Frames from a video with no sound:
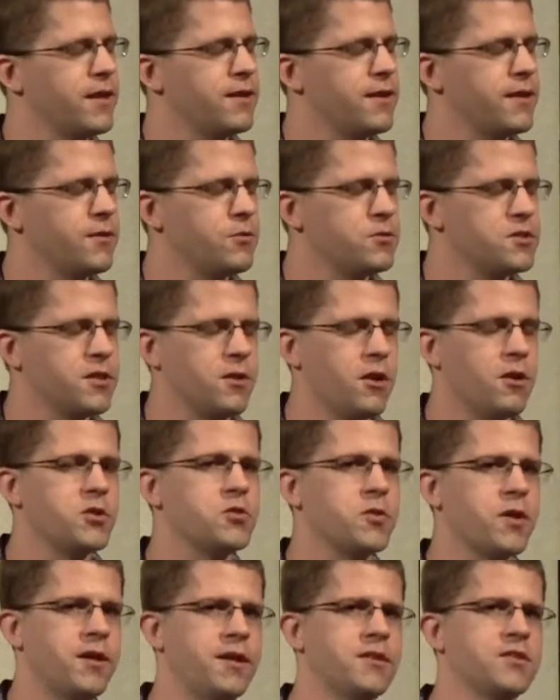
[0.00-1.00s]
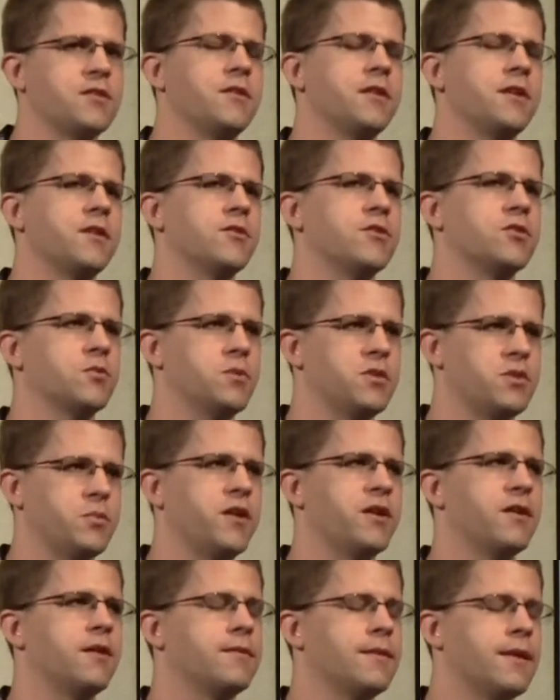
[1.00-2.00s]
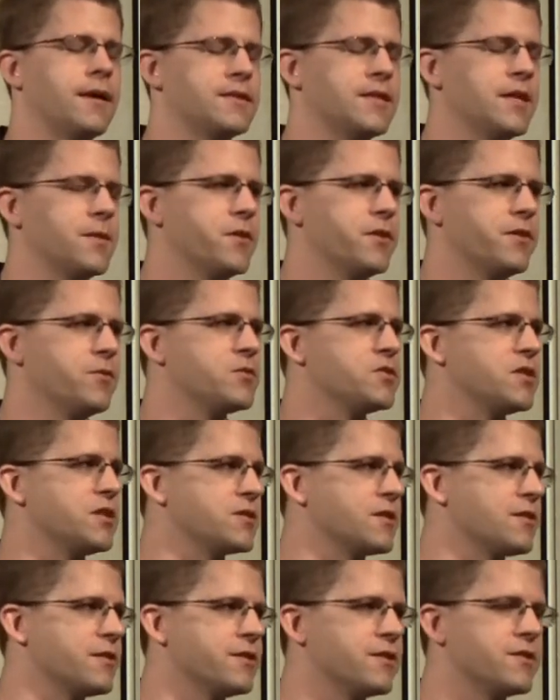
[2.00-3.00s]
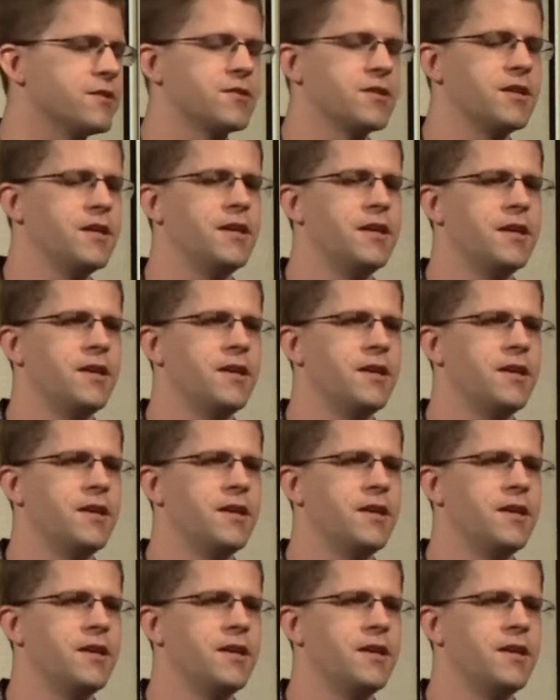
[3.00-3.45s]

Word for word: That hotel also had escalators, so we spent a lot of time on those escalators,